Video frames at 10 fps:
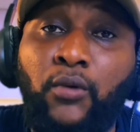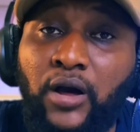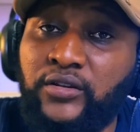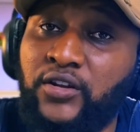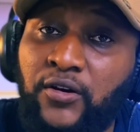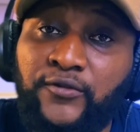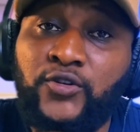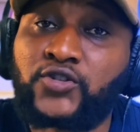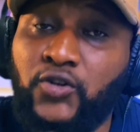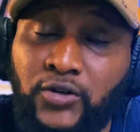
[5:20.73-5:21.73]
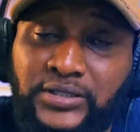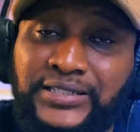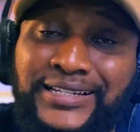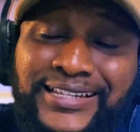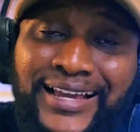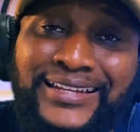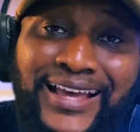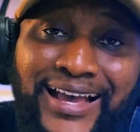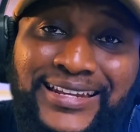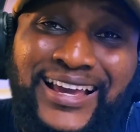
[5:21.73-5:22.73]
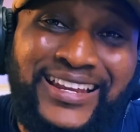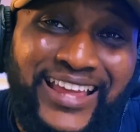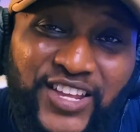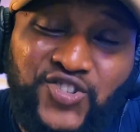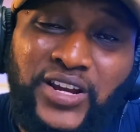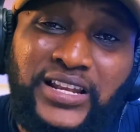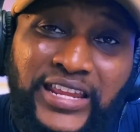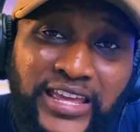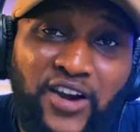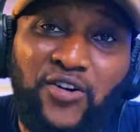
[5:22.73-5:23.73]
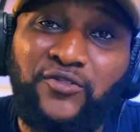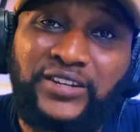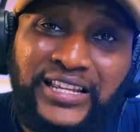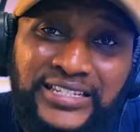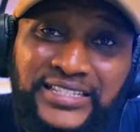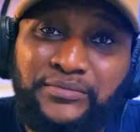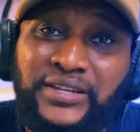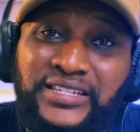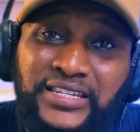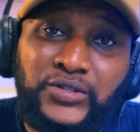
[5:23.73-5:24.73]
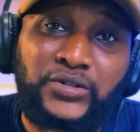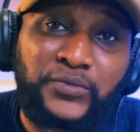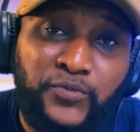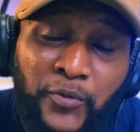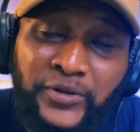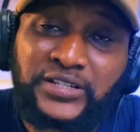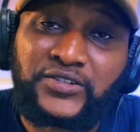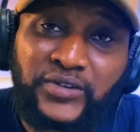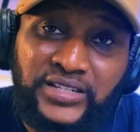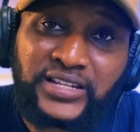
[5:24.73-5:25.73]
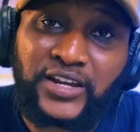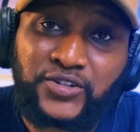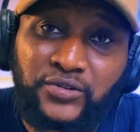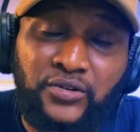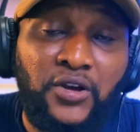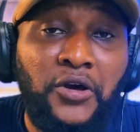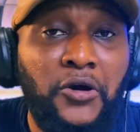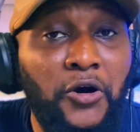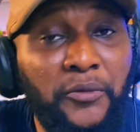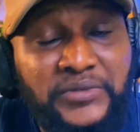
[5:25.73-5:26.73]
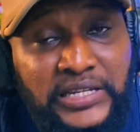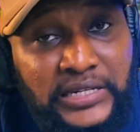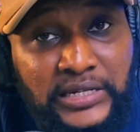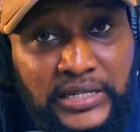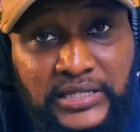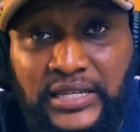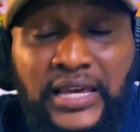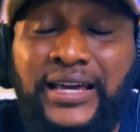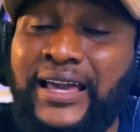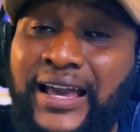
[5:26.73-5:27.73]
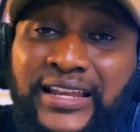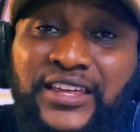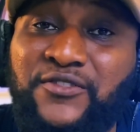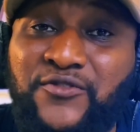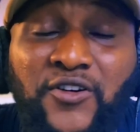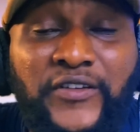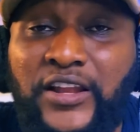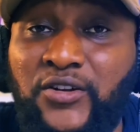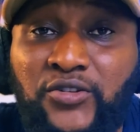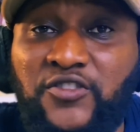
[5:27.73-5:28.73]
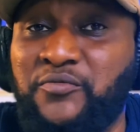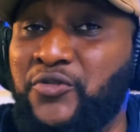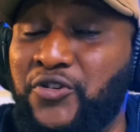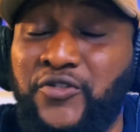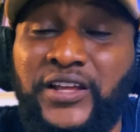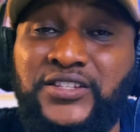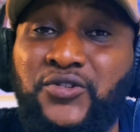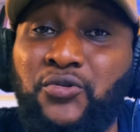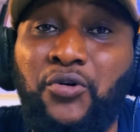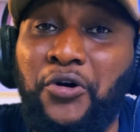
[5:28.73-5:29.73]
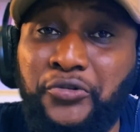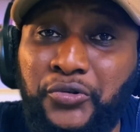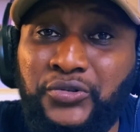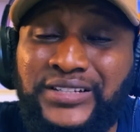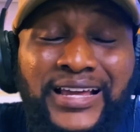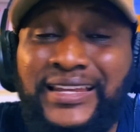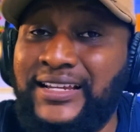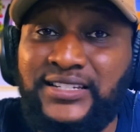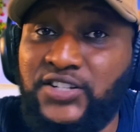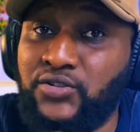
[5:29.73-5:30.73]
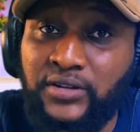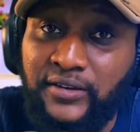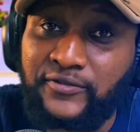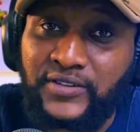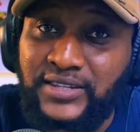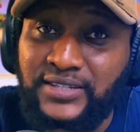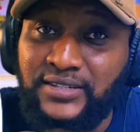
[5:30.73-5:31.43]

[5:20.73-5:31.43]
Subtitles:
the governor's consent can add an extra layer of legitimacy to the property transaction, obtaining it can involve a lot of bureaucratical hurdles and additional fees.